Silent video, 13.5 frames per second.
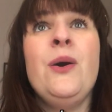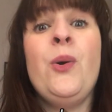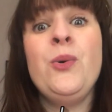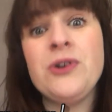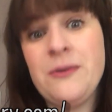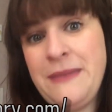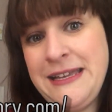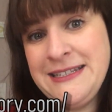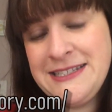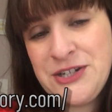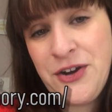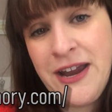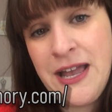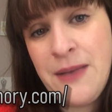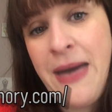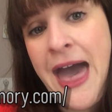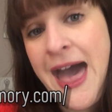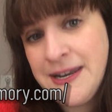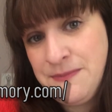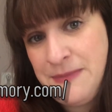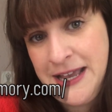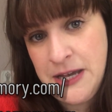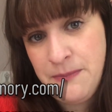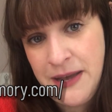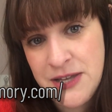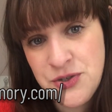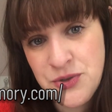or on my Instagram at
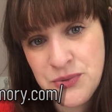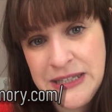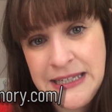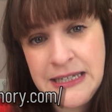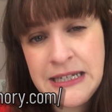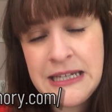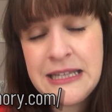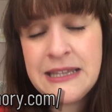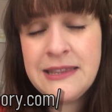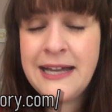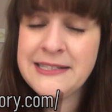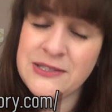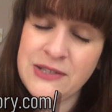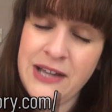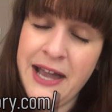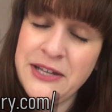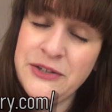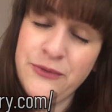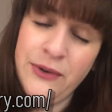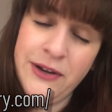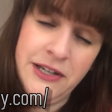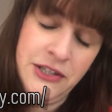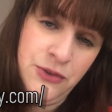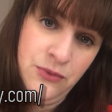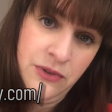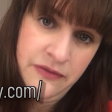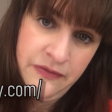makeup by Joleen. That's kind of where
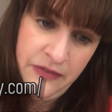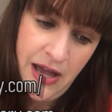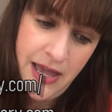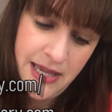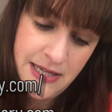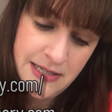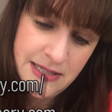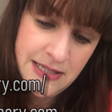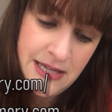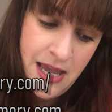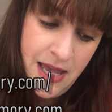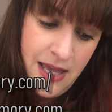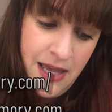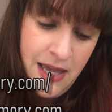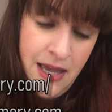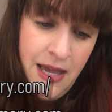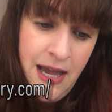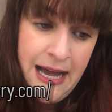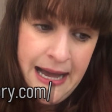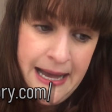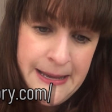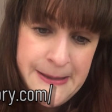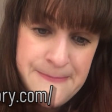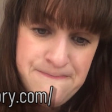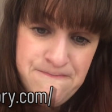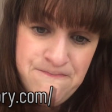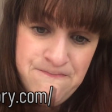you will find
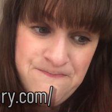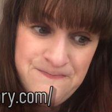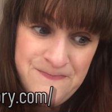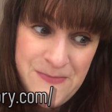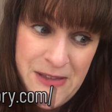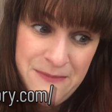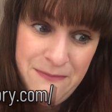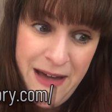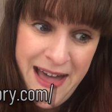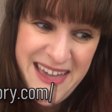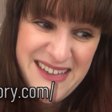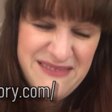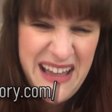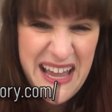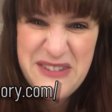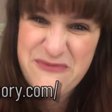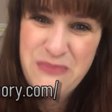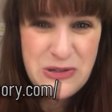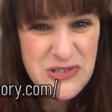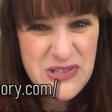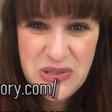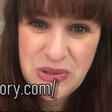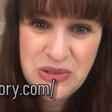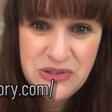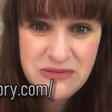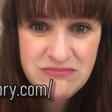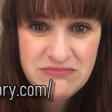um, my kind of
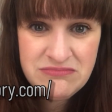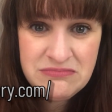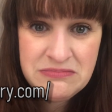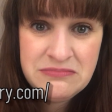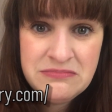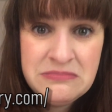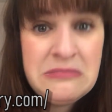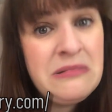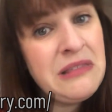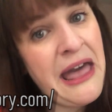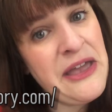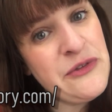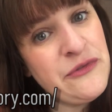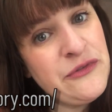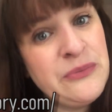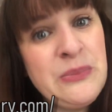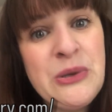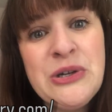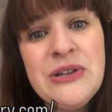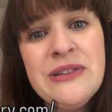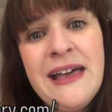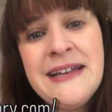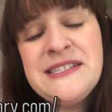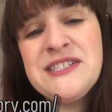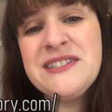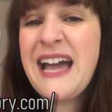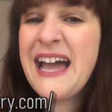personal life, more or
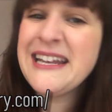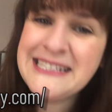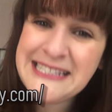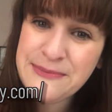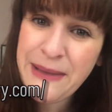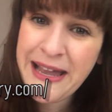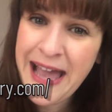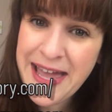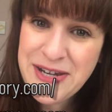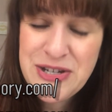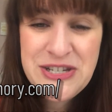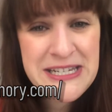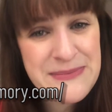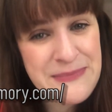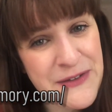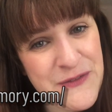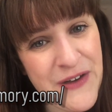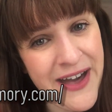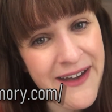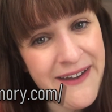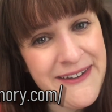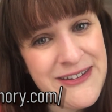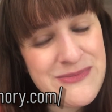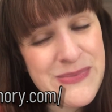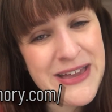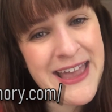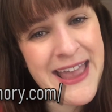less. You can kind of see my energy, my
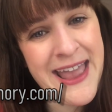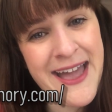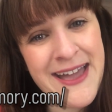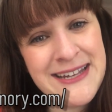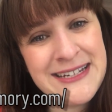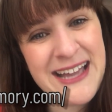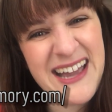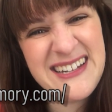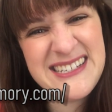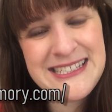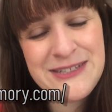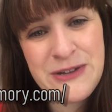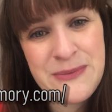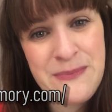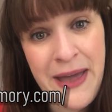vibe, and kind of see what